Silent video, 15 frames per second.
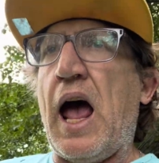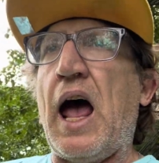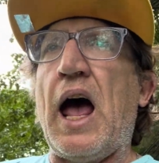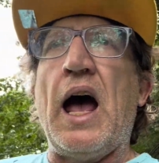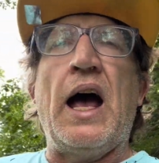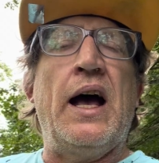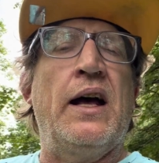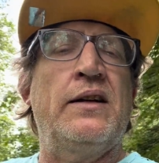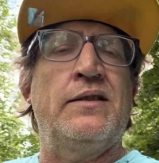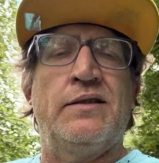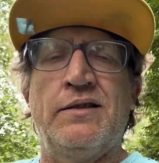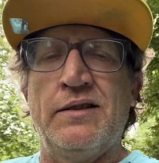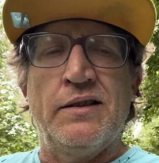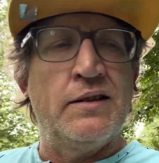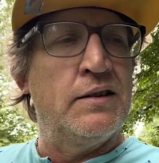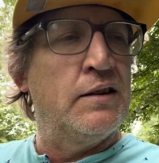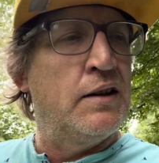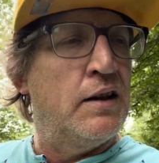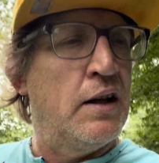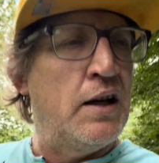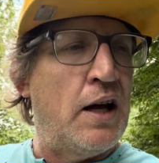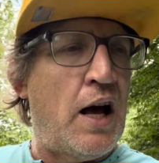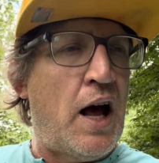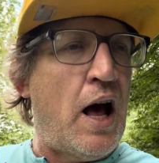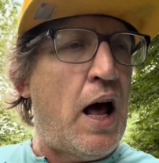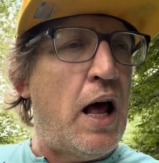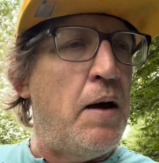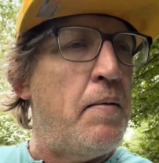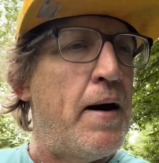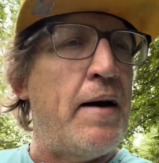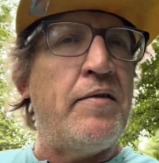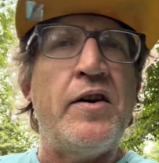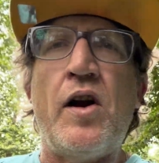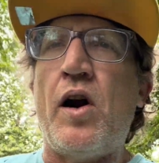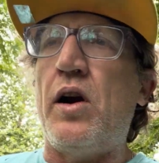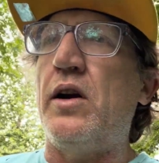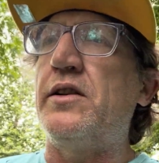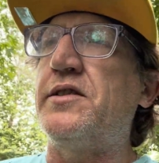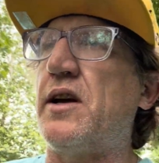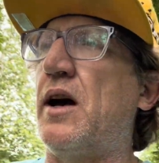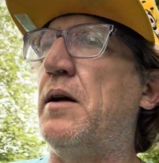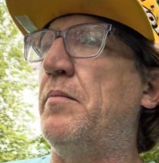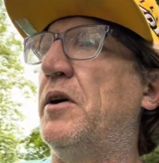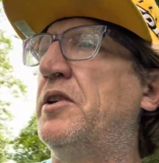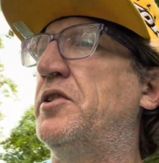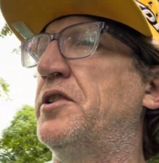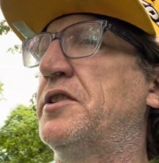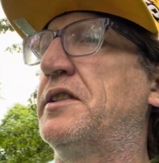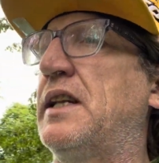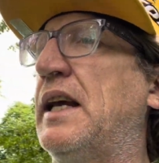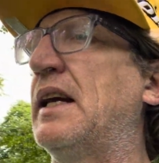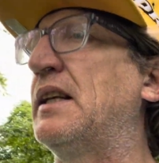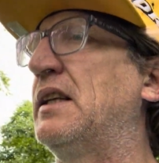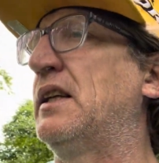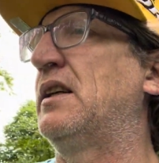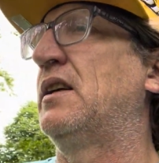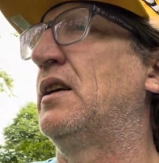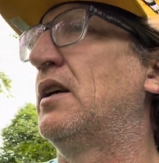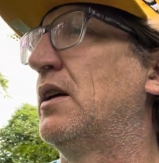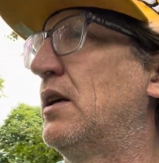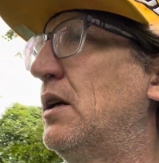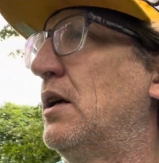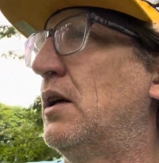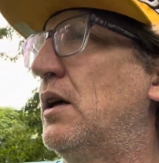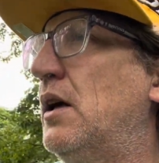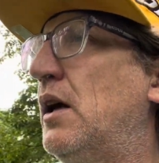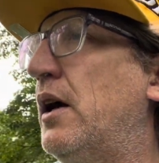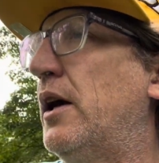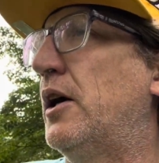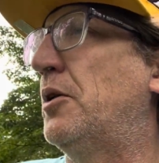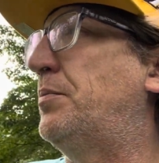I'm having a hard time understanding how